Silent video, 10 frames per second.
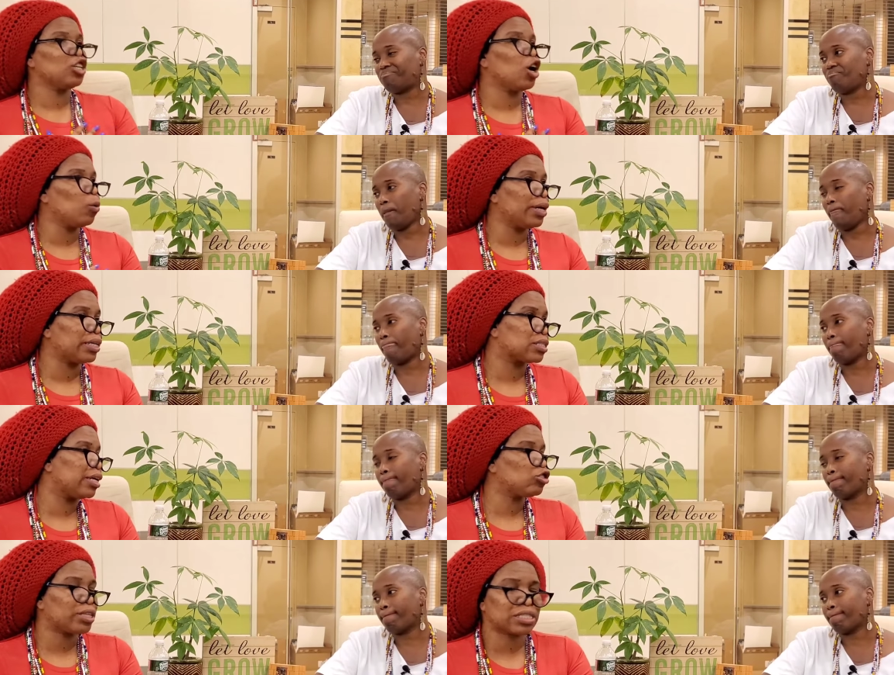Speaker 1: you know it's
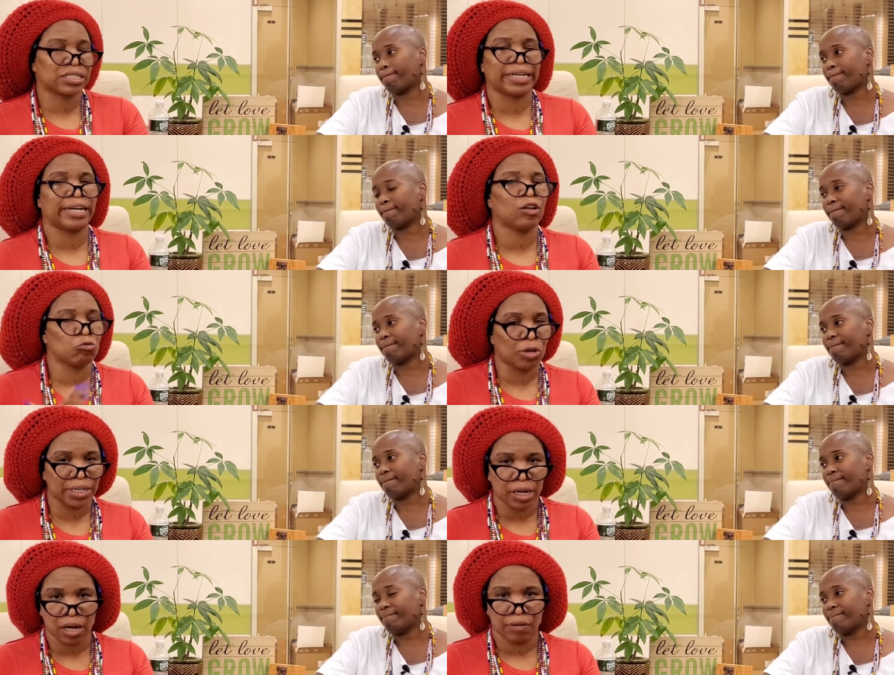not just getting
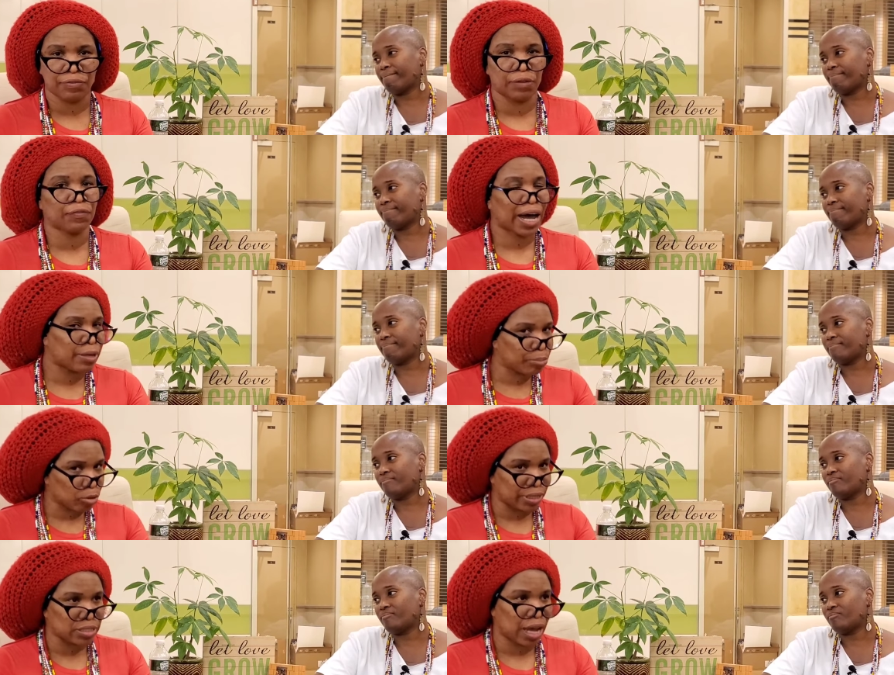rid of the
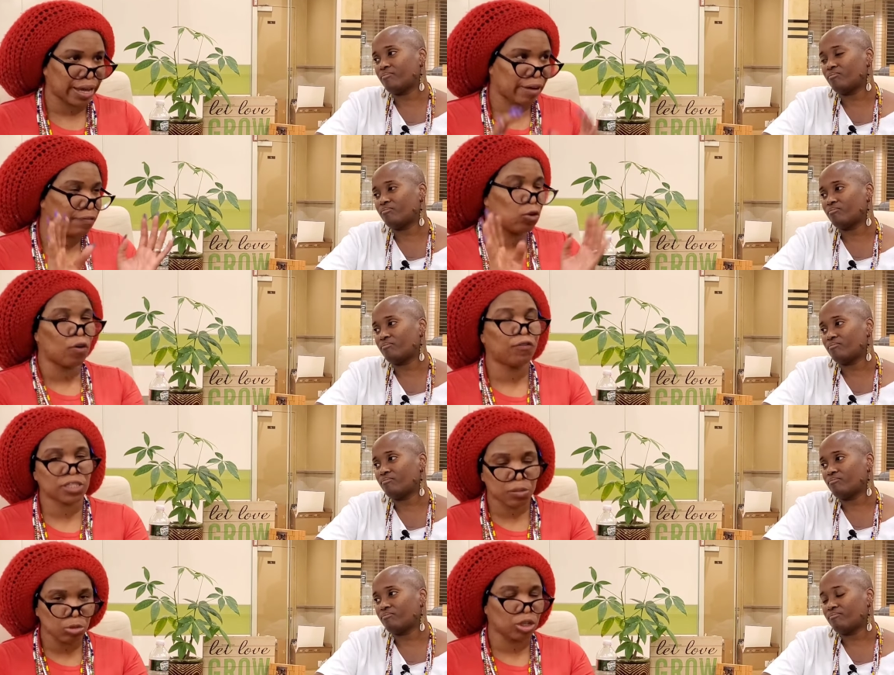fibroids i have four
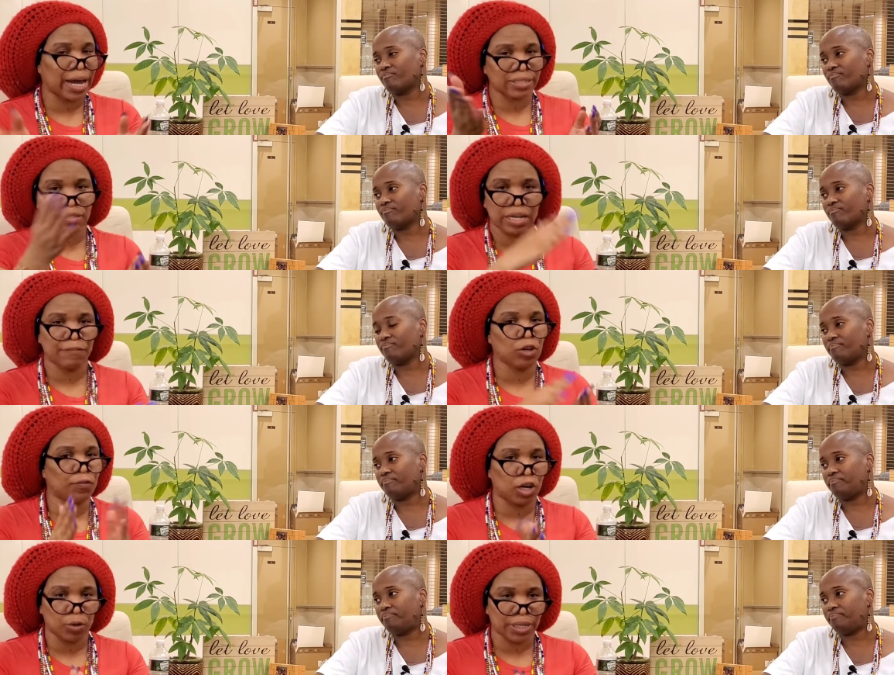you guys if you're
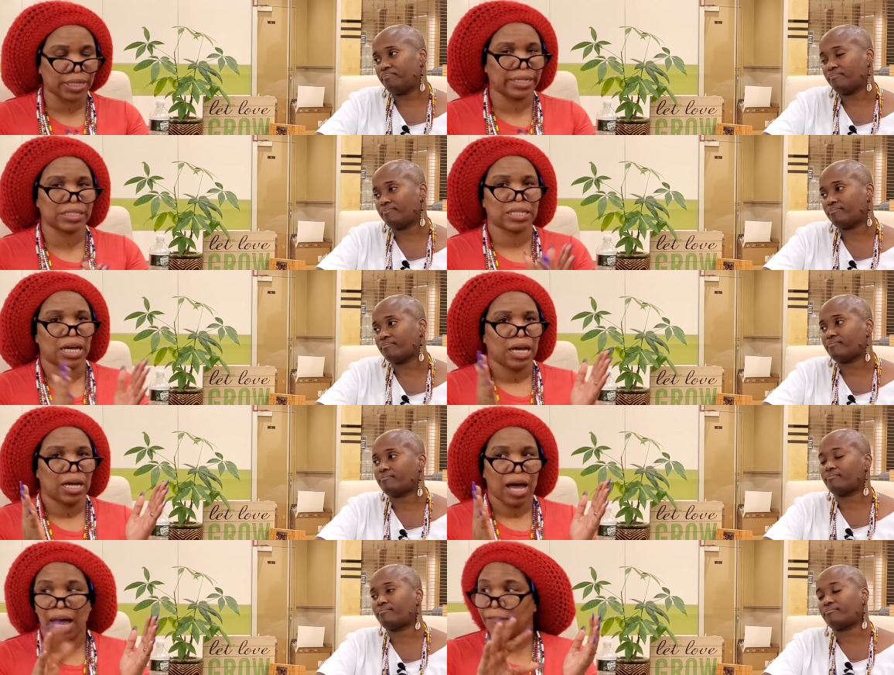following this
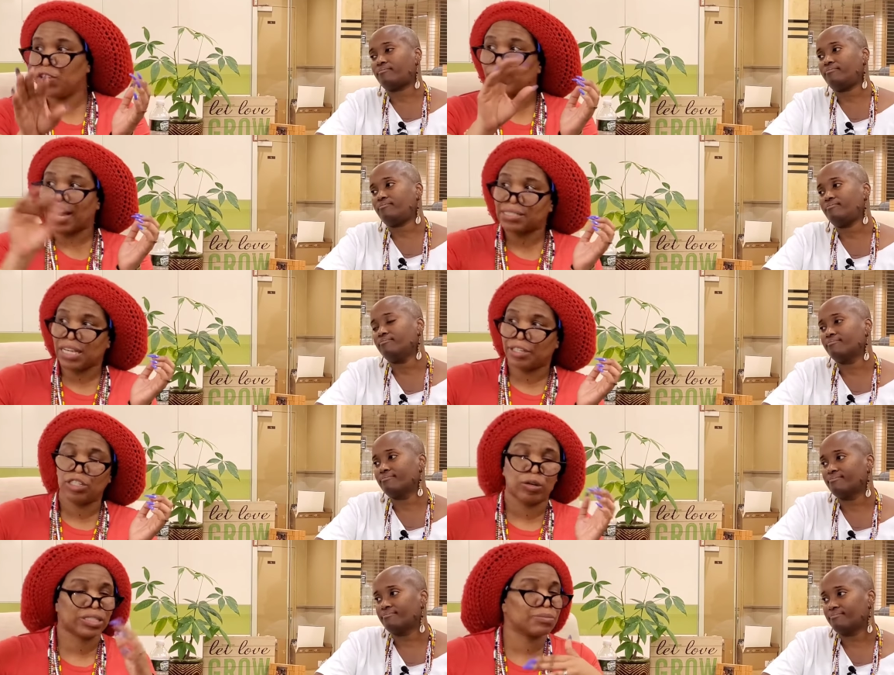if you guys hear
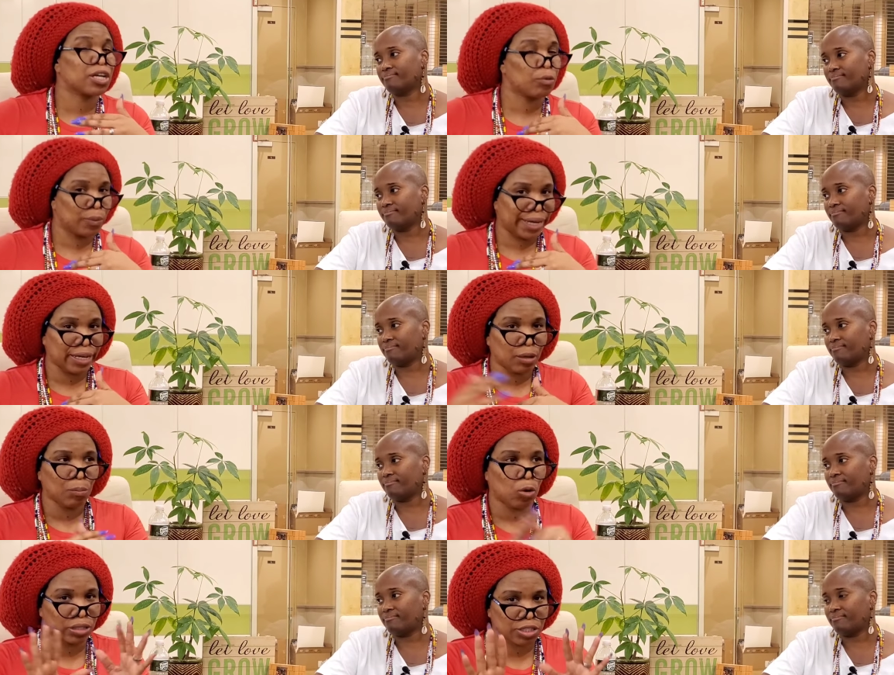any noise i'm sorry we're in a
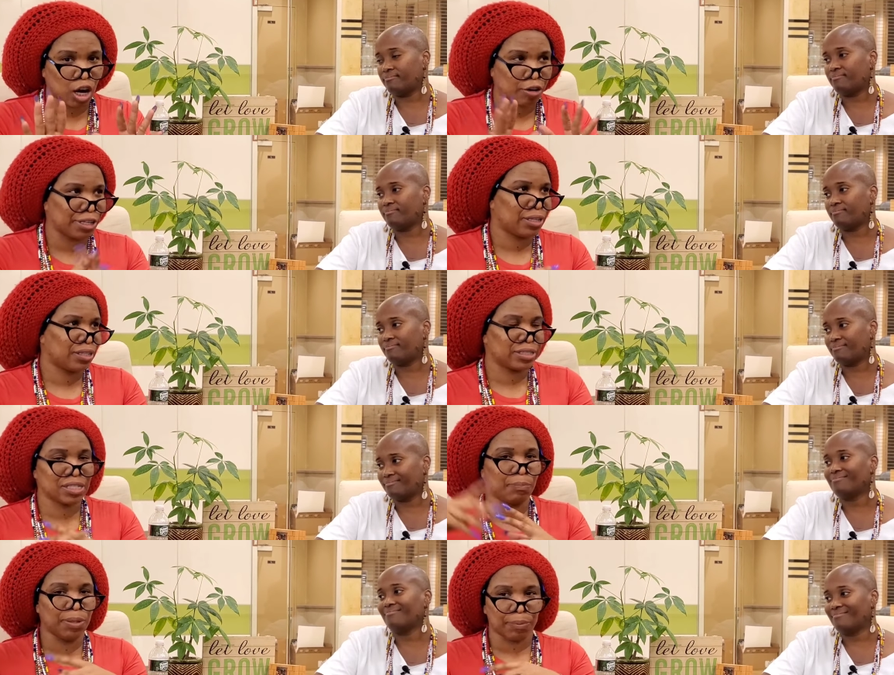mall sorry there's
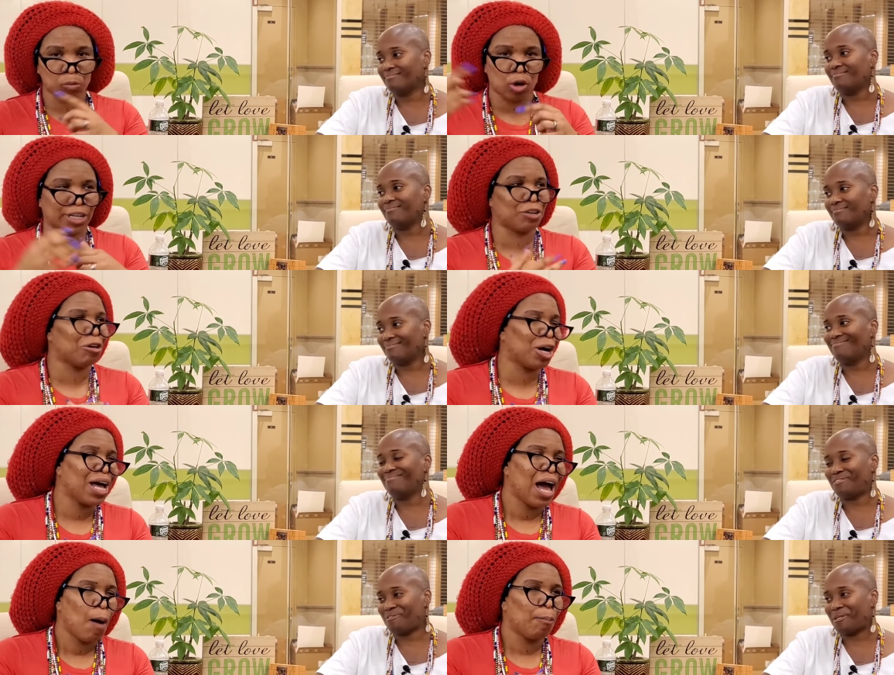still people walking around
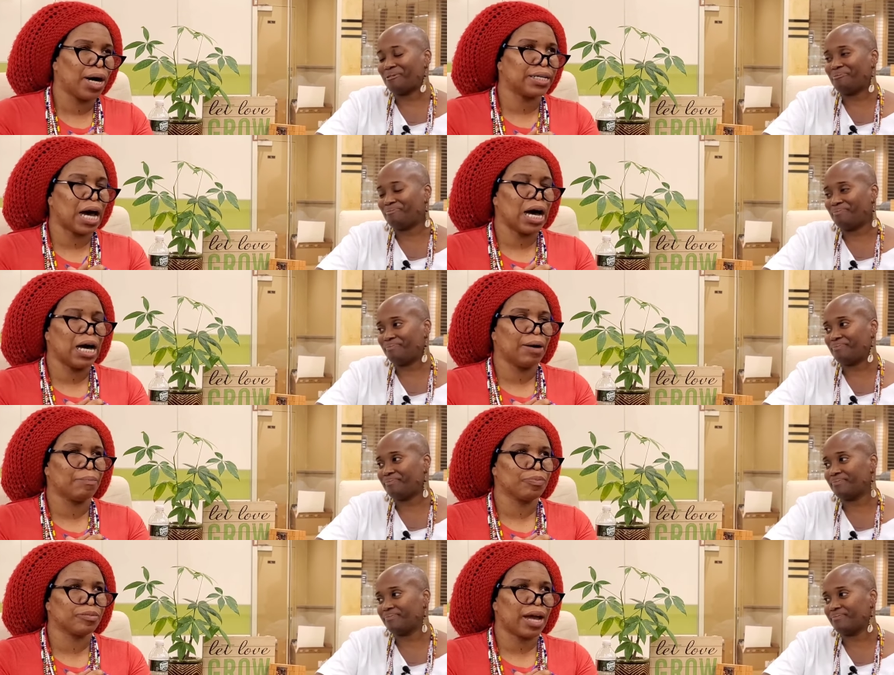right. but
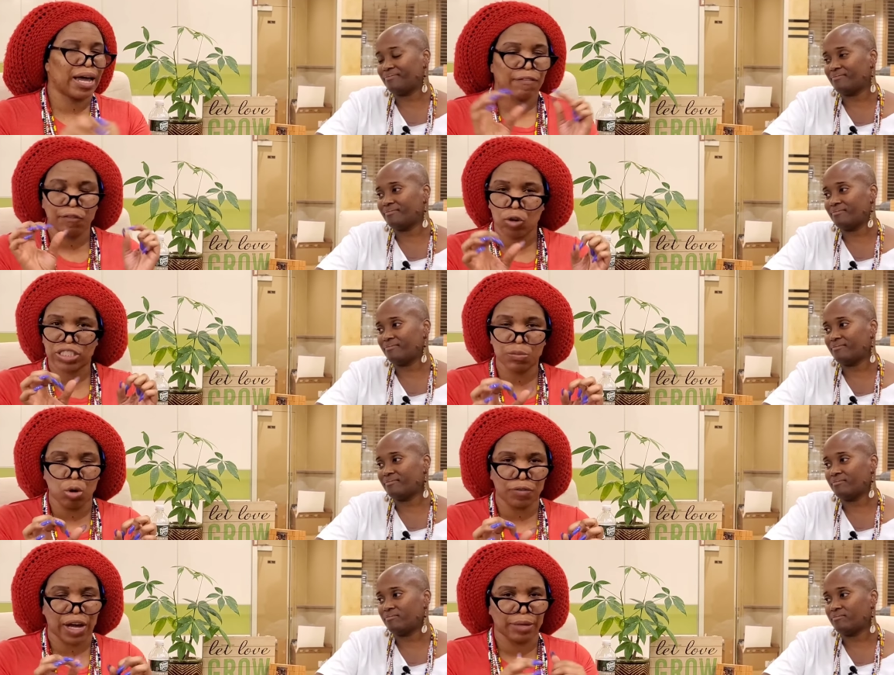um i have four
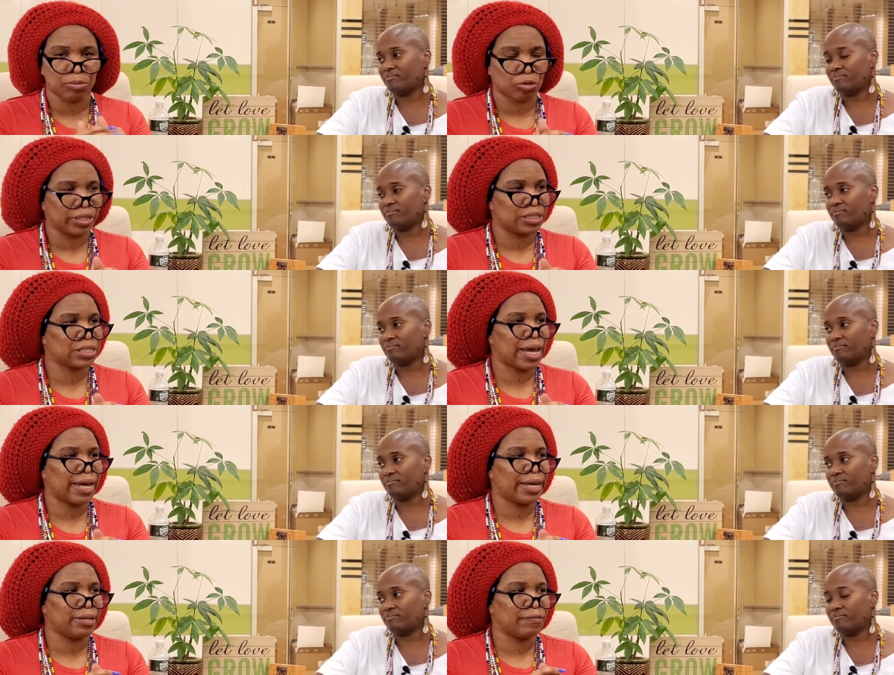small fibroids
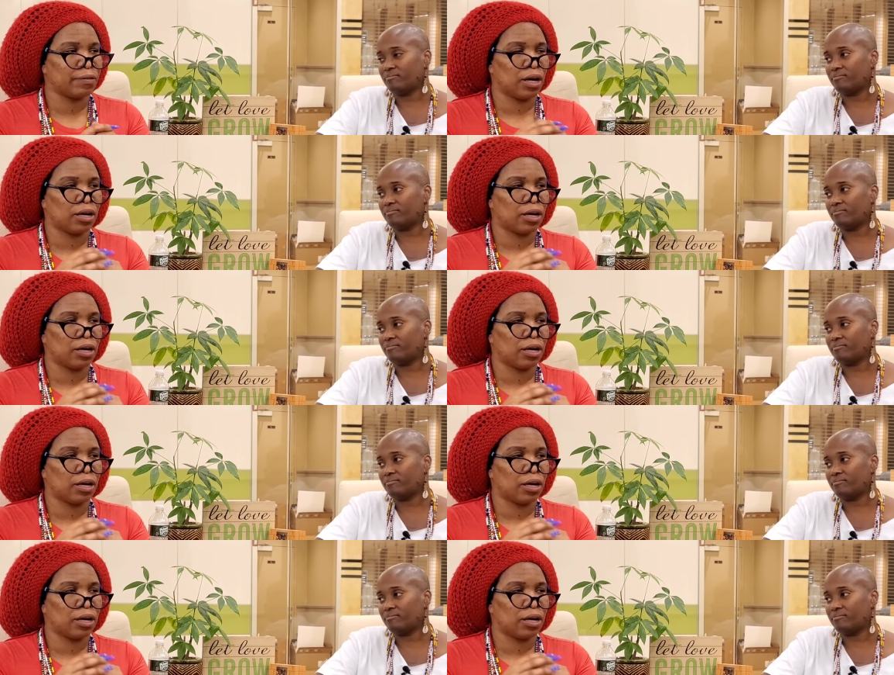and